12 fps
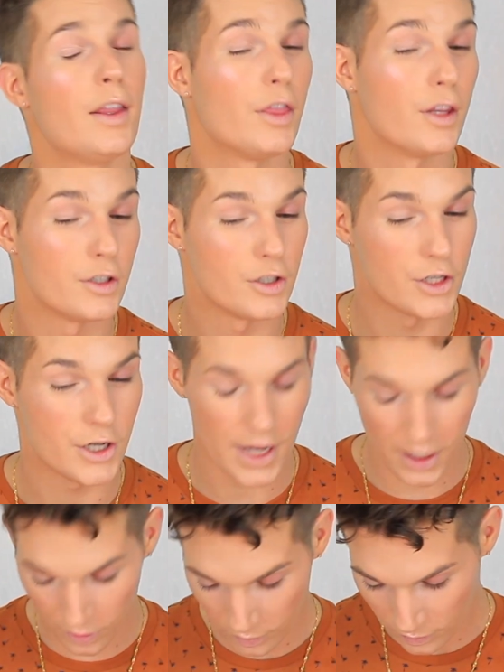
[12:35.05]
The
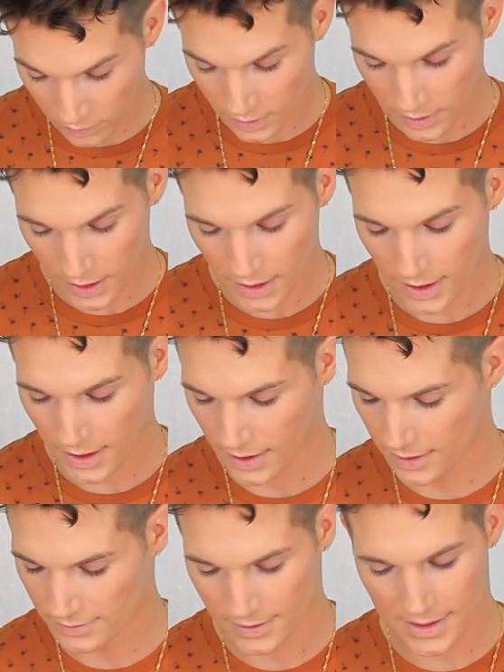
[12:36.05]
gel,
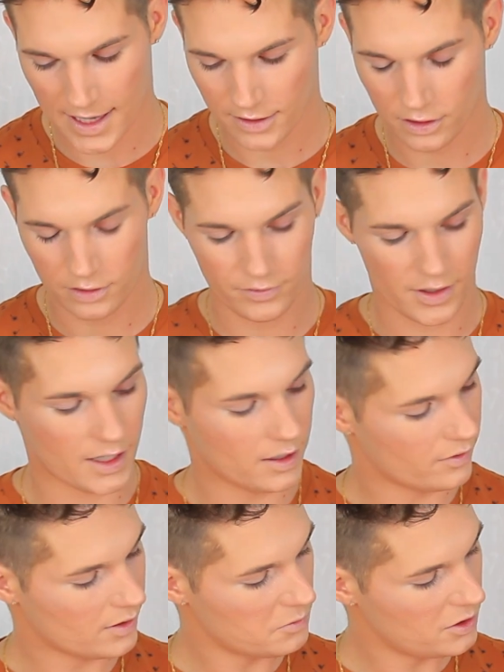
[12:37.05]
I'm not too fond
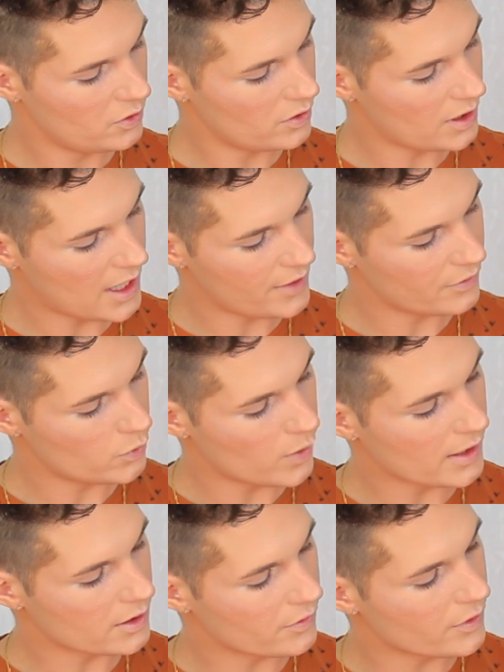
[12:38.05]
of. Let me do a live
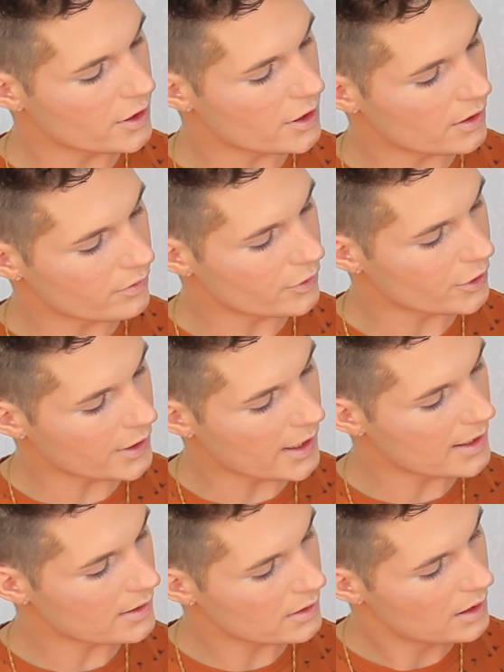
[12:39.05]
swatch of the gel for you
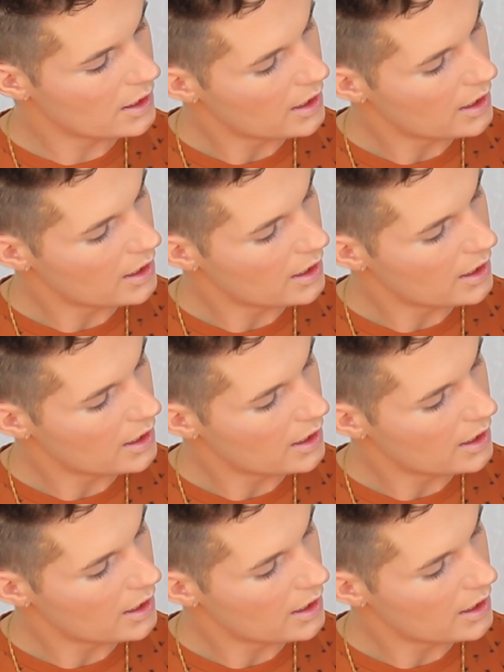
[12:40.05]
guys.